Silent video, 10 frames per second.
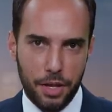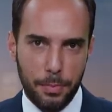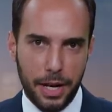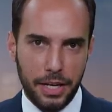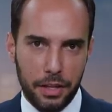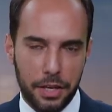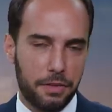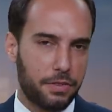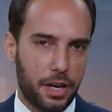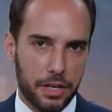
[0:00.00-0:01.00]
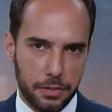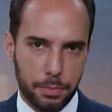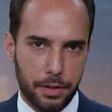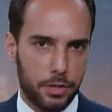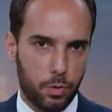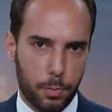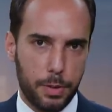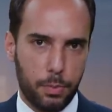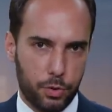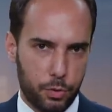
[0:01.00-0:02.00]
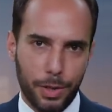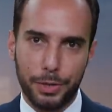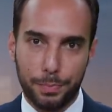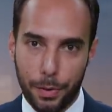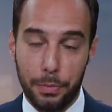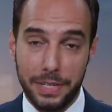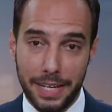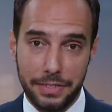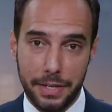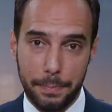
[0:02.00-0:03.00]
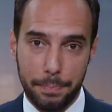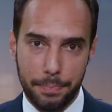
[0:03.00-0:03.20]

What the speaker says: You might not think of China as a place where people do much protesting,